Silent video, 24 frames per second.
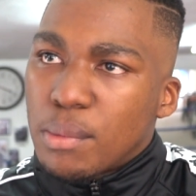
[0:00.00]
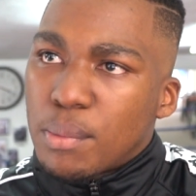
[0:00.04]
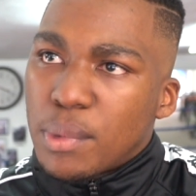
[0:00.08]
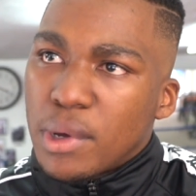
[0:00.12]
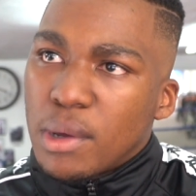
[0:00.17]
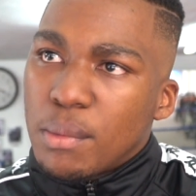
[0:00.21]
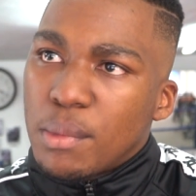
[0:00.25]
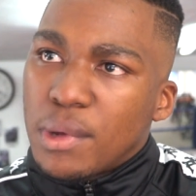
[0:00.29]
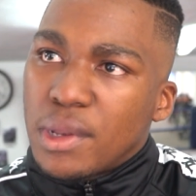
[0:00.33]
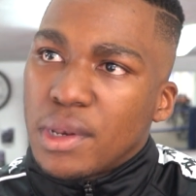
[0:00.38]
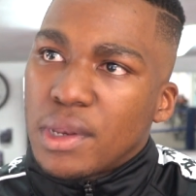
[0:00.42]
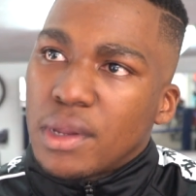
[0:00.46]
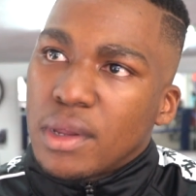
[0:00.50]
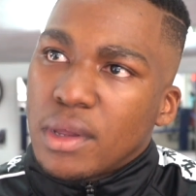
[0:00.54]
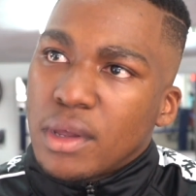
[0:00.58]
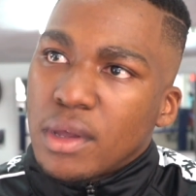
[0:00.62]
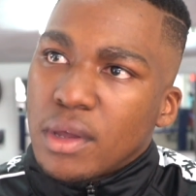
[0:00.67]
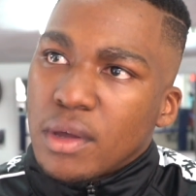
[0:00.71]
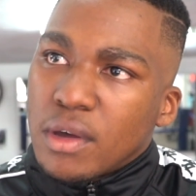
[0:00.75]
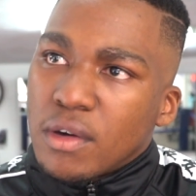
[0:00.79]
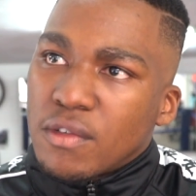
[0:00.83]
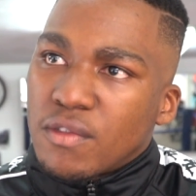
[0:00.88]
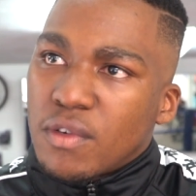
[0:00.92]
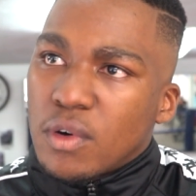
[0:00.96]
Berman,
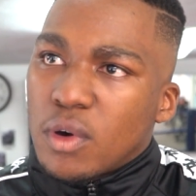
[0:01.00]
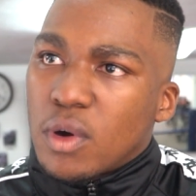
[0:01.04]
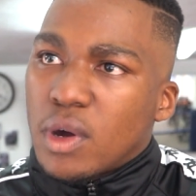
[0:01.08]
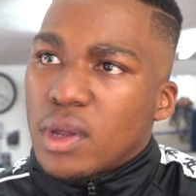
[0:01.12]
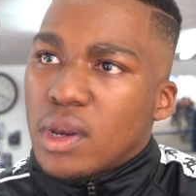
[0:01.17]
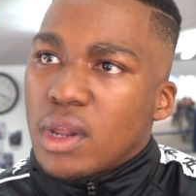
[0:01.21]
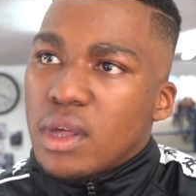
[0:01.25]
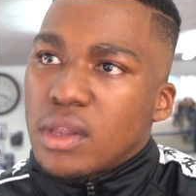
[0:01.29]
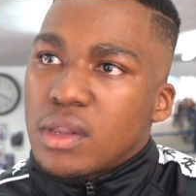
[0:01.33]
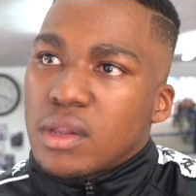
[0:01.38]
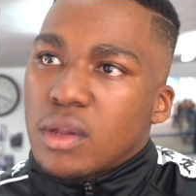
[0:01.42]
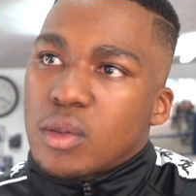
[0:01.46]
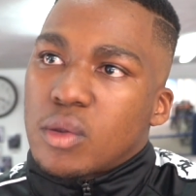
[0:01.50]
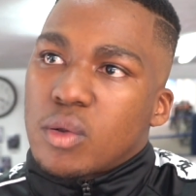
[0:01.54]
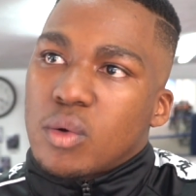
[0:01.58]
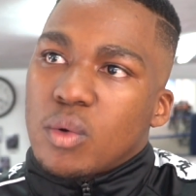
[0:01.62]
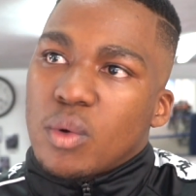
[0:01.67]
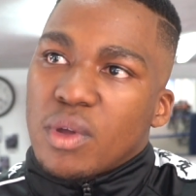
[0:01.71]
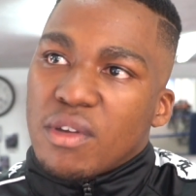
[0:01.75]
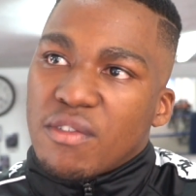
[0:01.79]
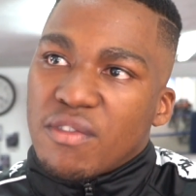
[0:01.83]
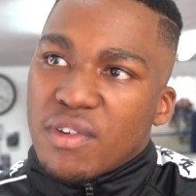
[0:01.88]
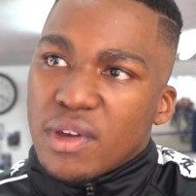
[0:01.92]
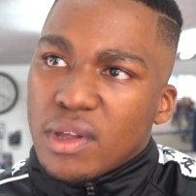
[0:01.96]
for organizing two
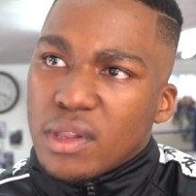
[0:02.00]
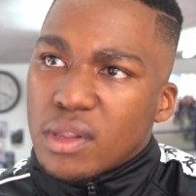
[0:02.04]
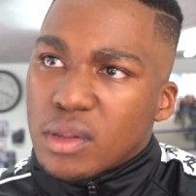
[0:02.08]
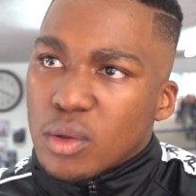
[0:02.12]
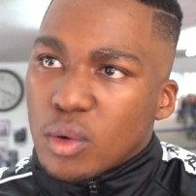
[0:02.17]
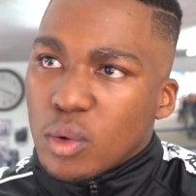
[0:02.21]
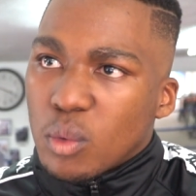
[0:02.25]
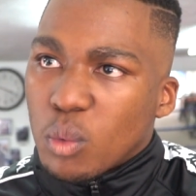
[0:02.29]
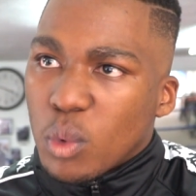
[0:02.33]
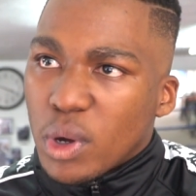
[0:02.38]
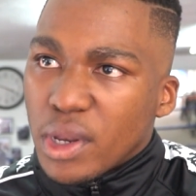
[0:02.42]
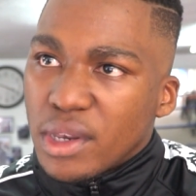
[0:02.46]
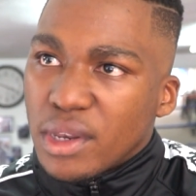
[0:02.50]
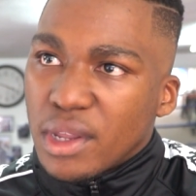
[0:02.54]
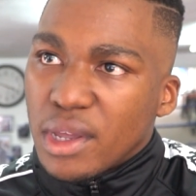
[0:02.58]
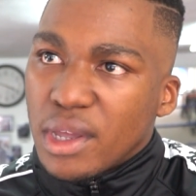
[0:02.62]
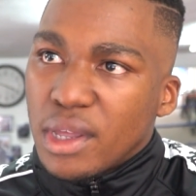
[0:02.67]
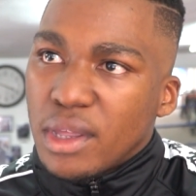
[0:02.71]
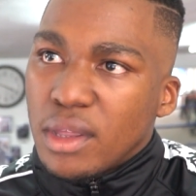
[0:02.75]
events on one day.